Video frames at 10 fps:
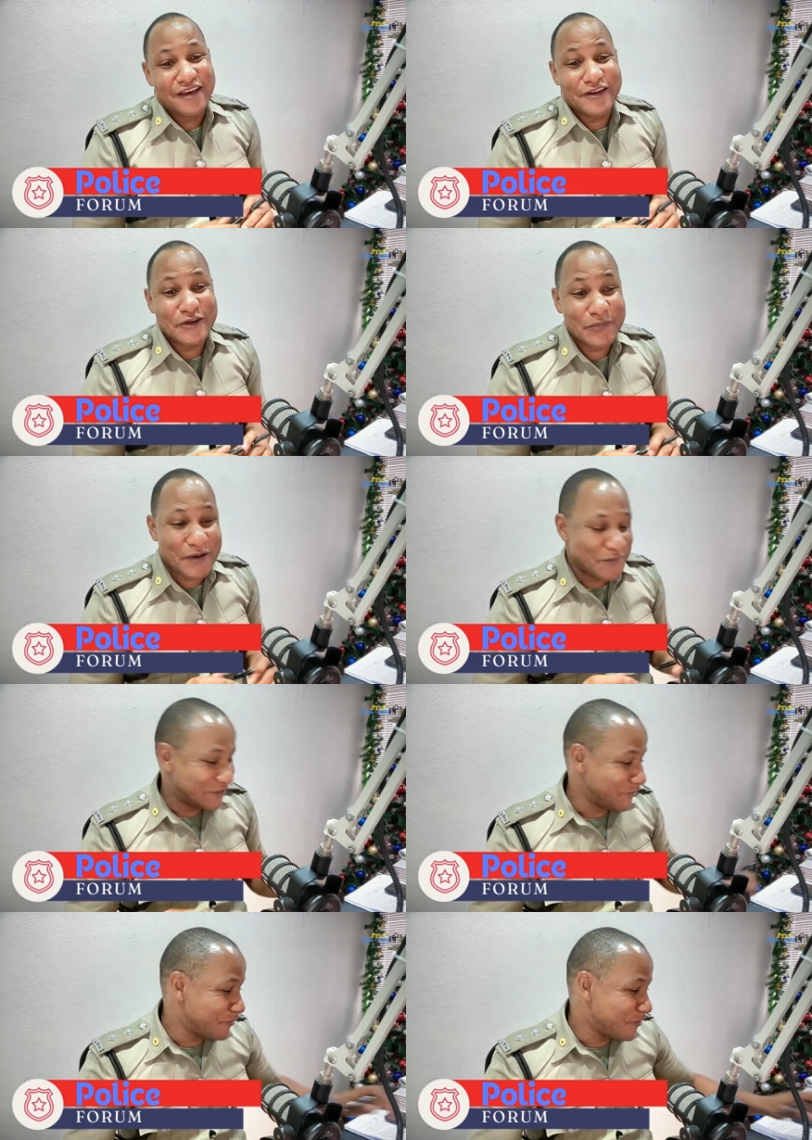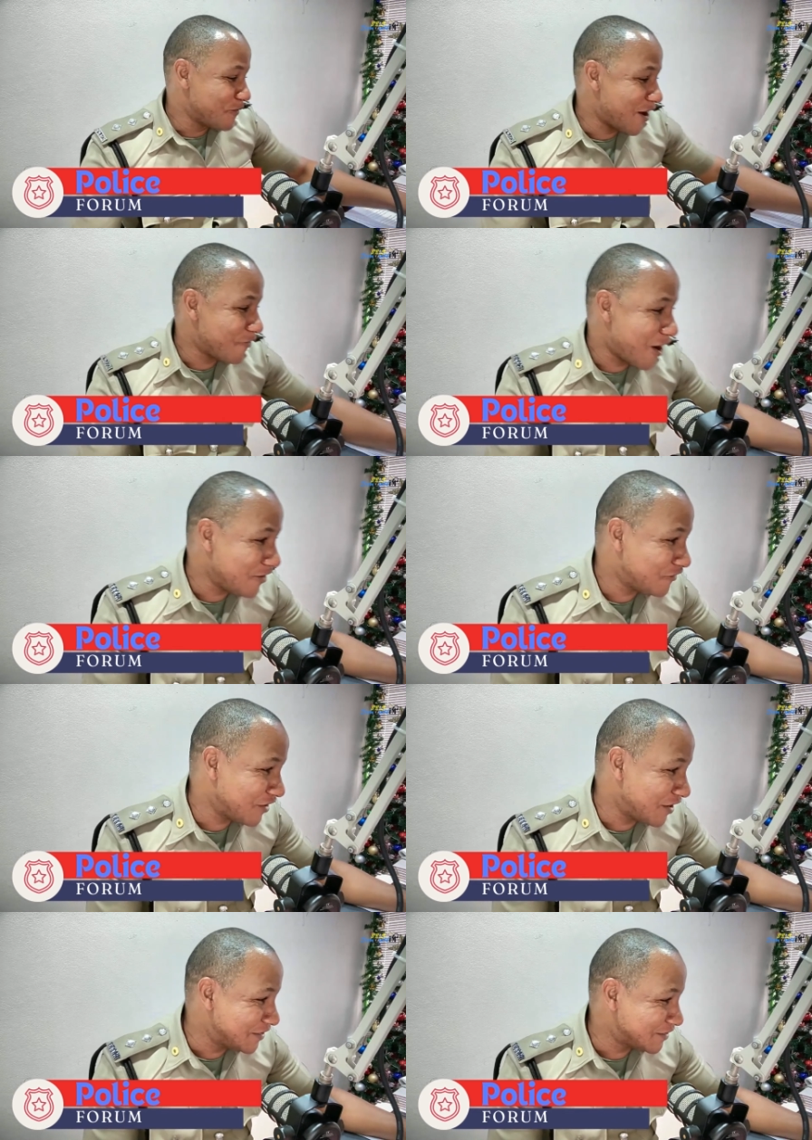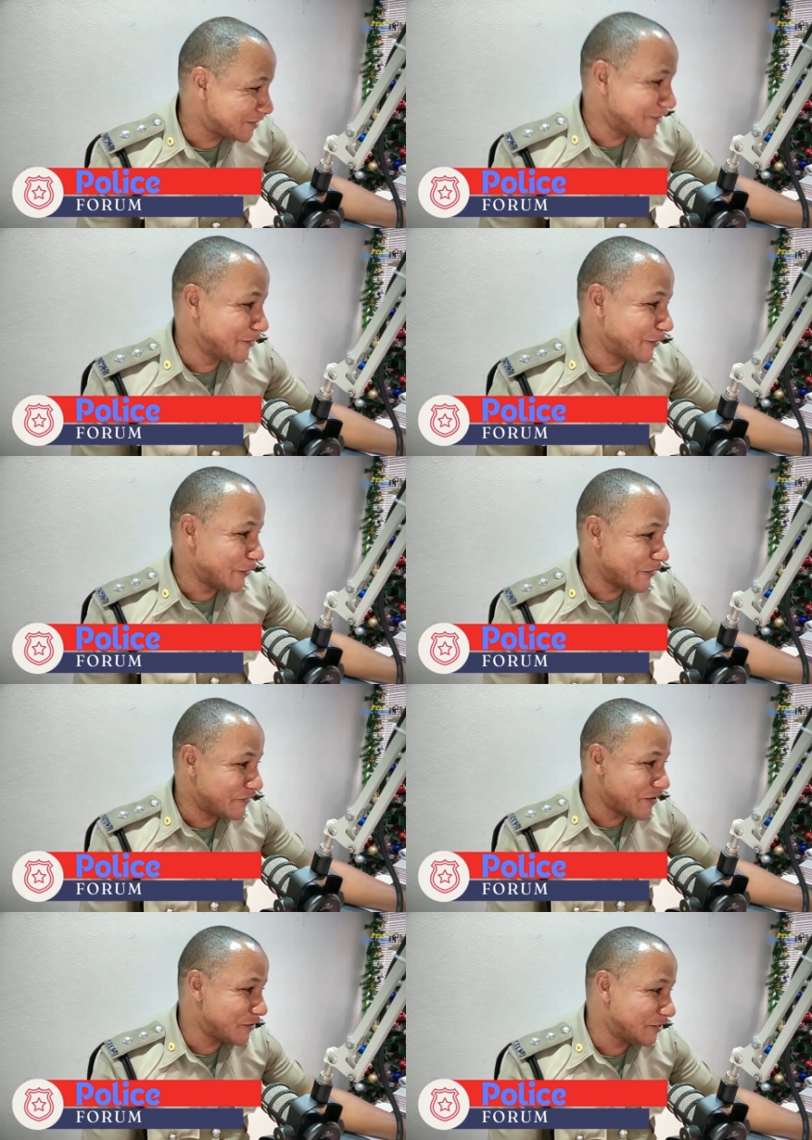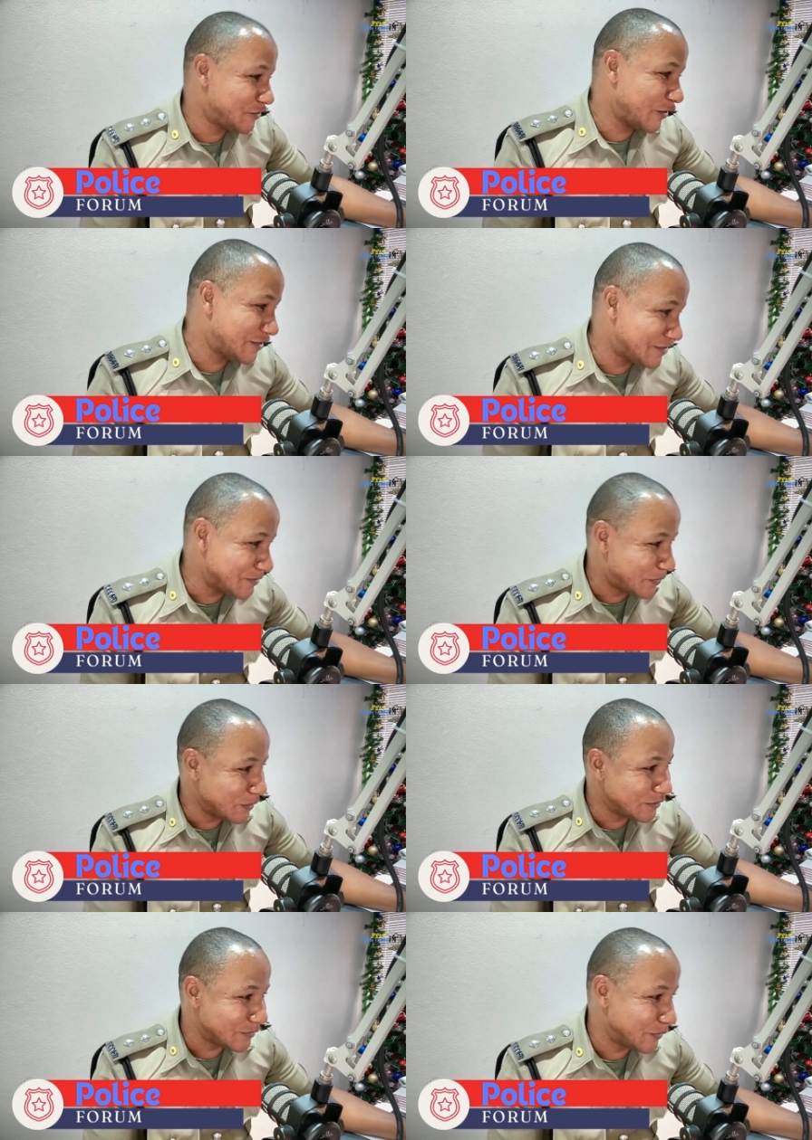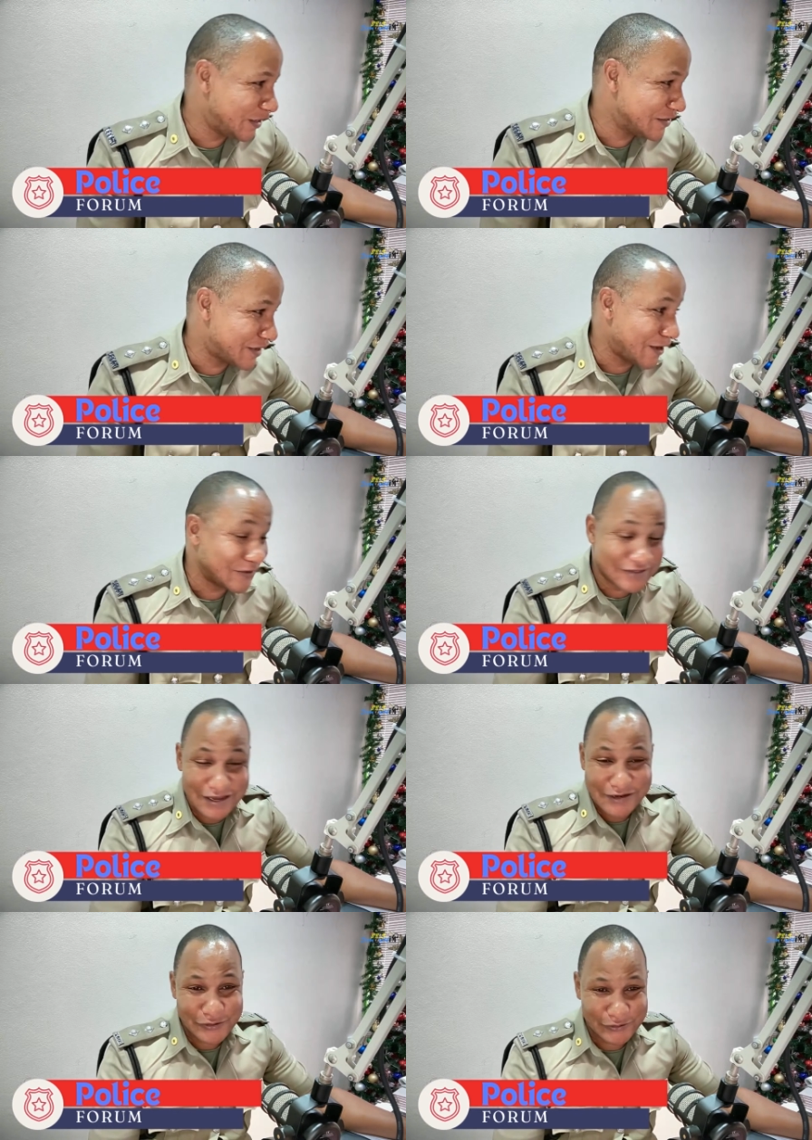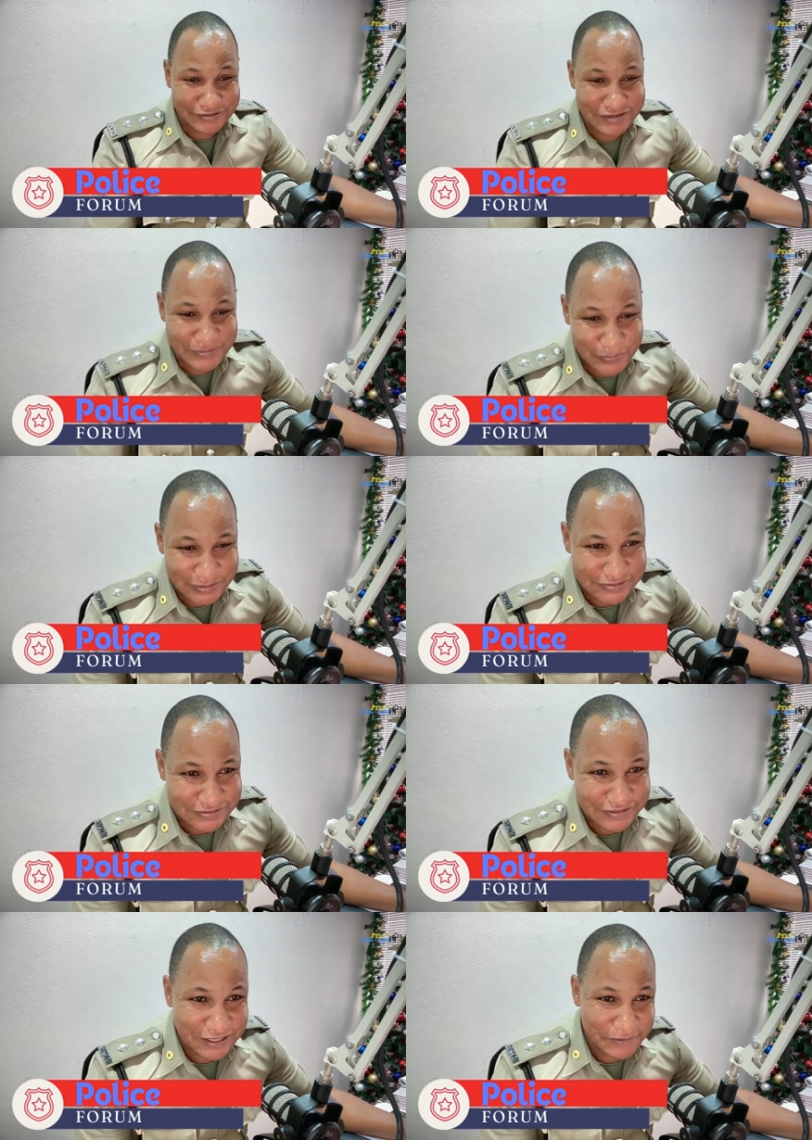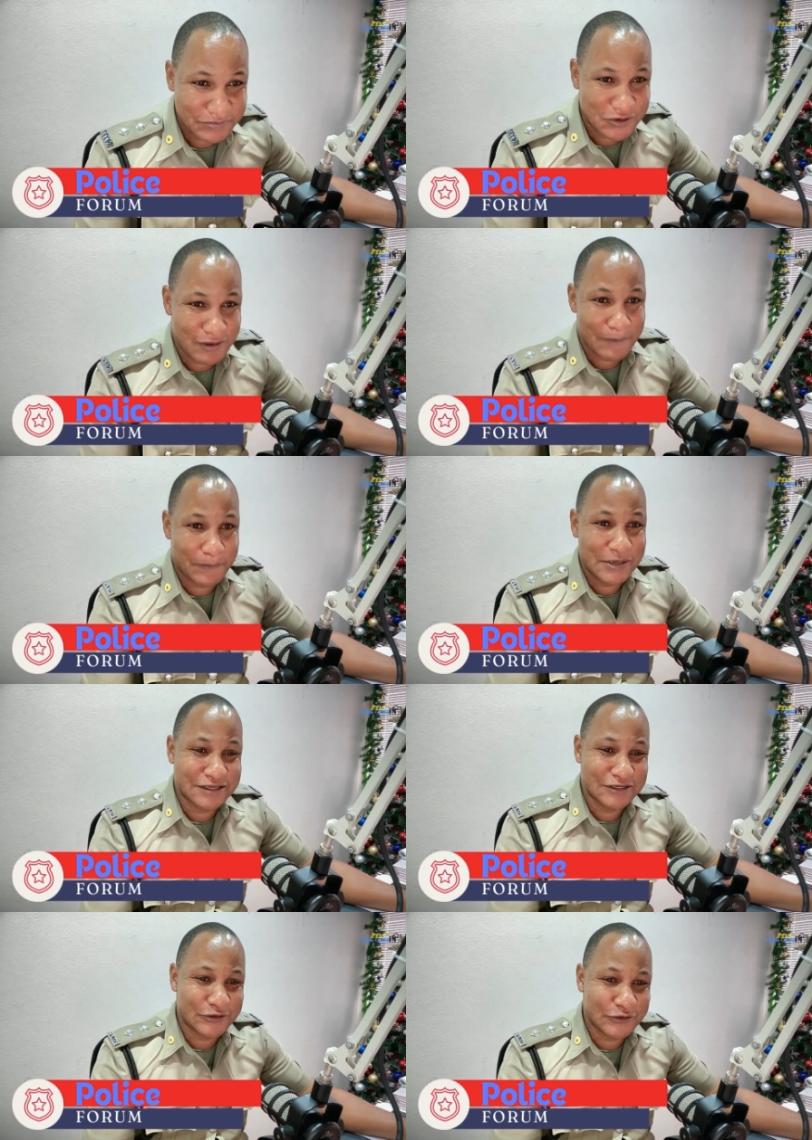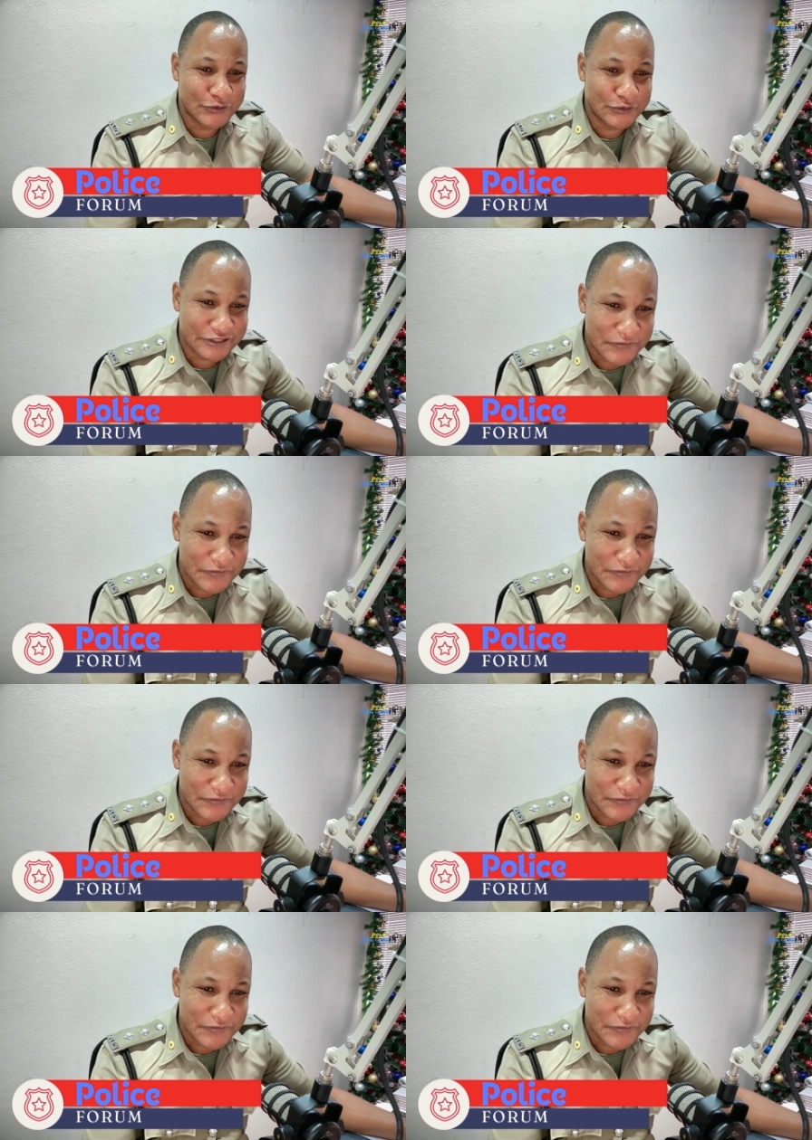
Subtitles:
Mr. Ryan Riviere is, a very interesting person because I could tell you on a daily basis, he keeps me on my P's and Q's,